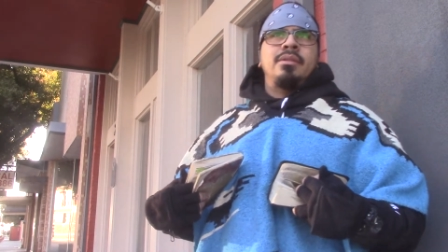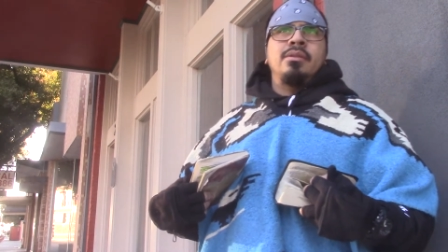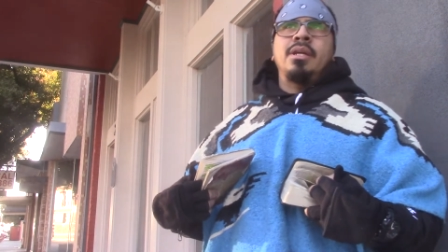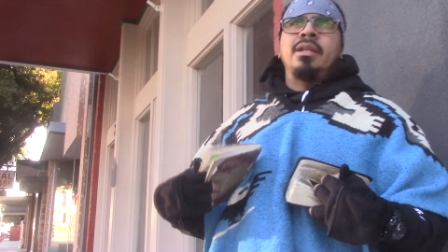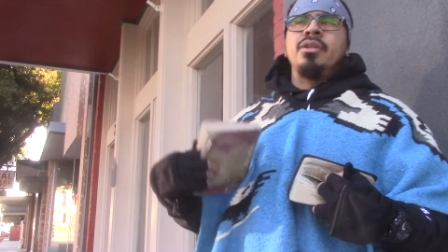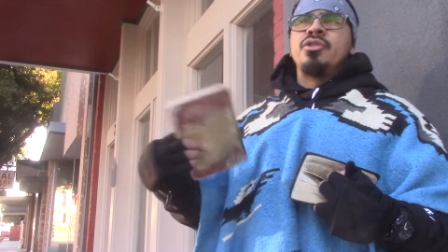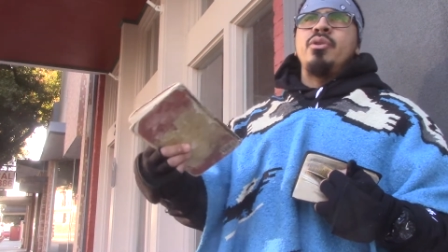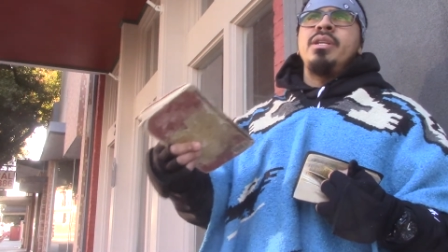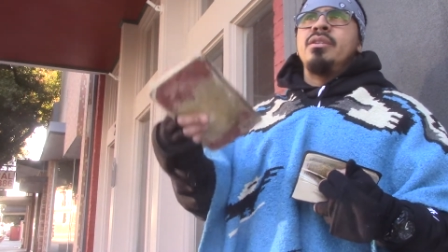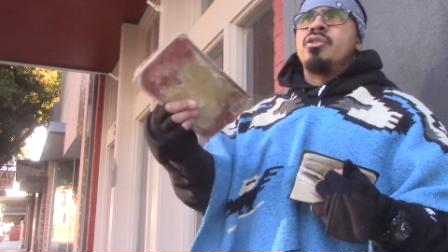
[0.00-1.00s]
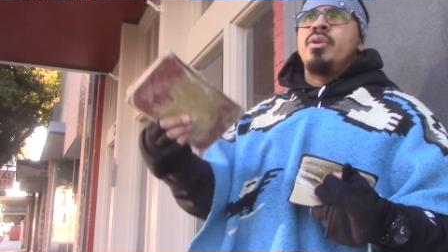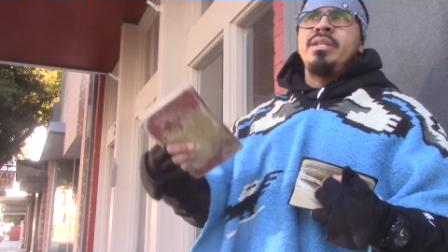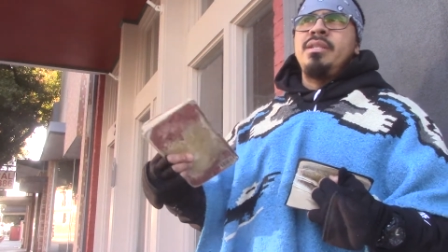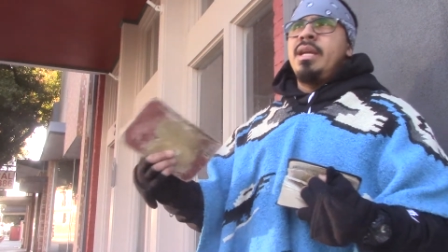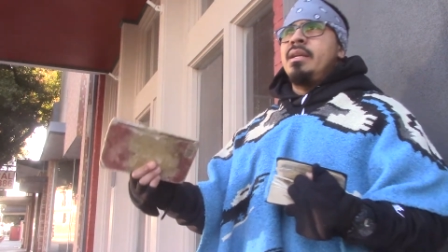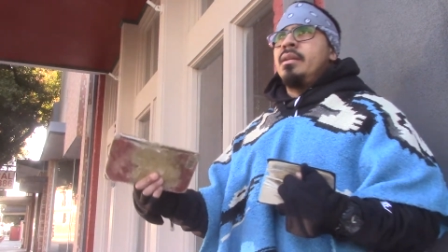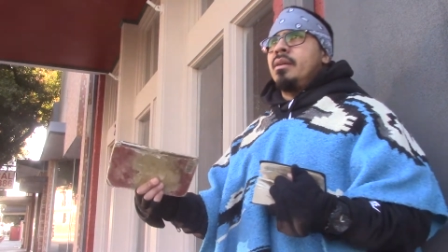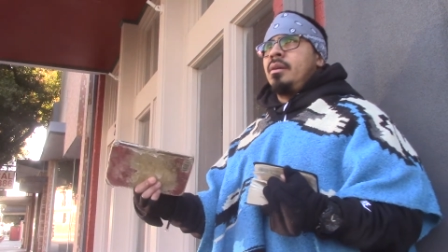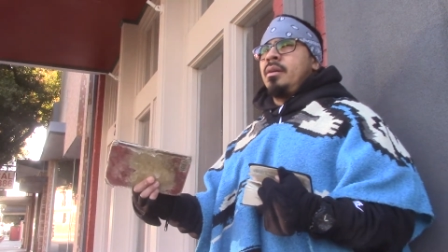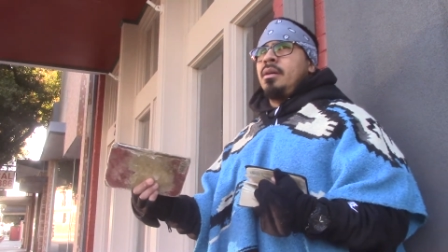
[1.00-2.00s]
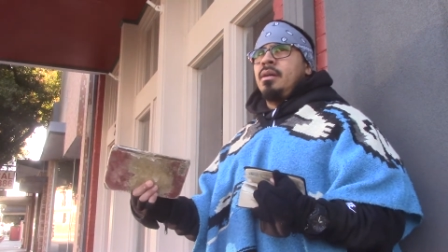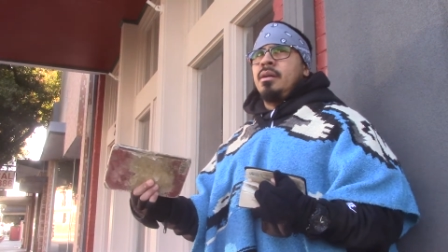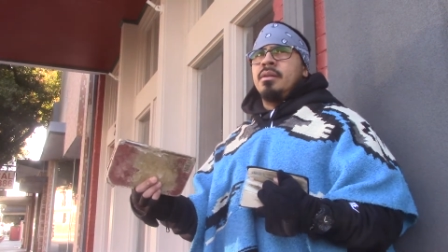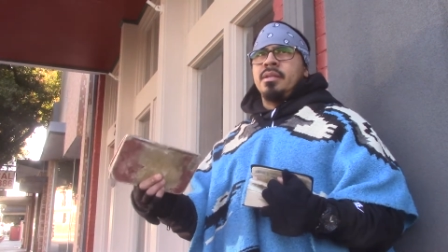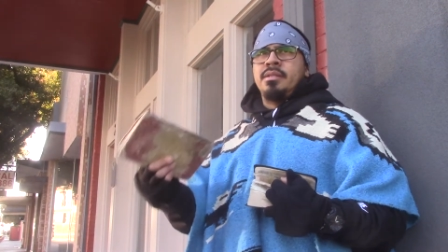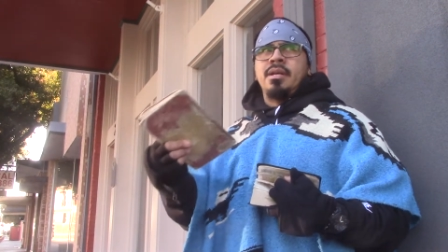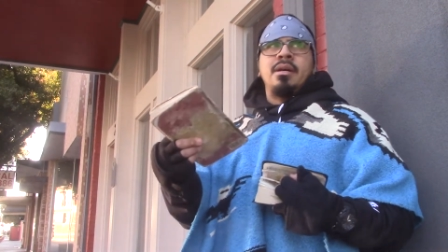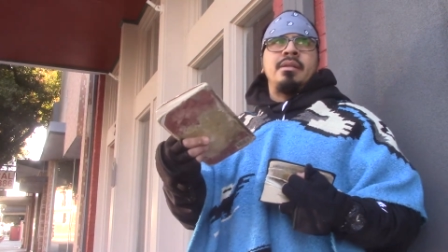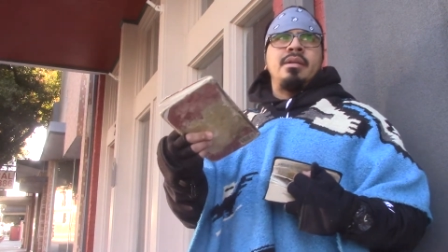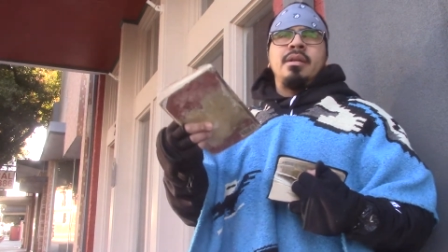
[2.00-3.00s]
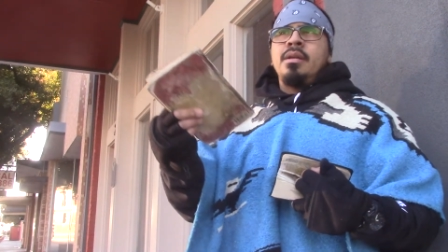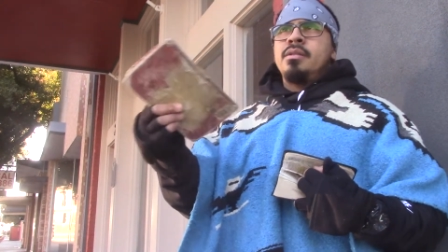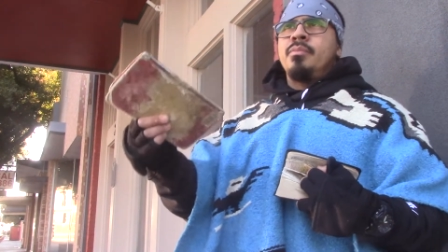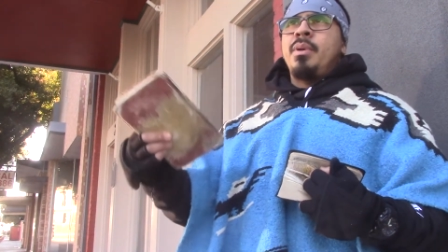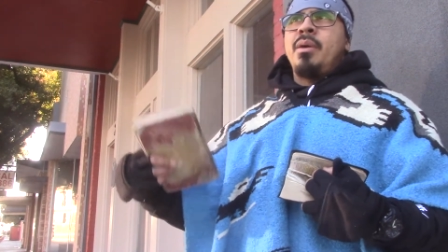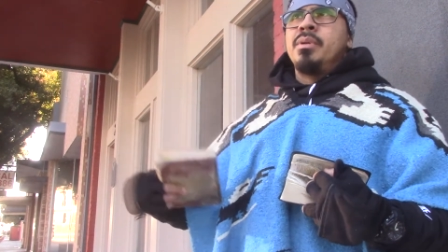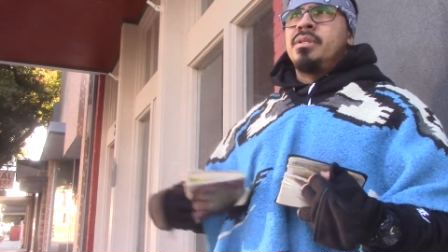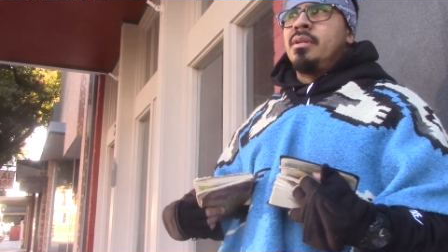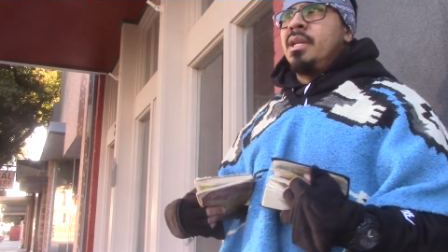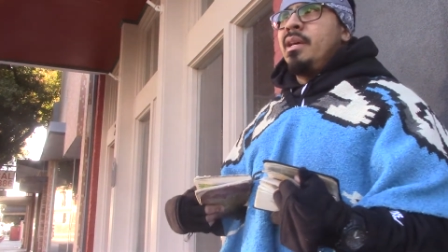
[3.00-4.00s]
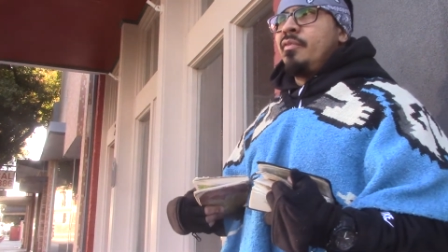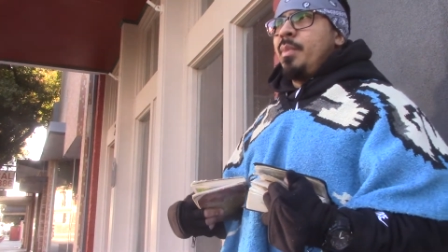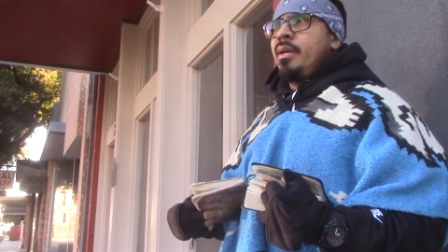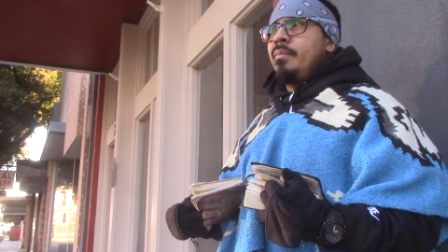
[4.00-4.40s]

Look at the trees. The trees need uh, uh, the sun to be able to live. Man.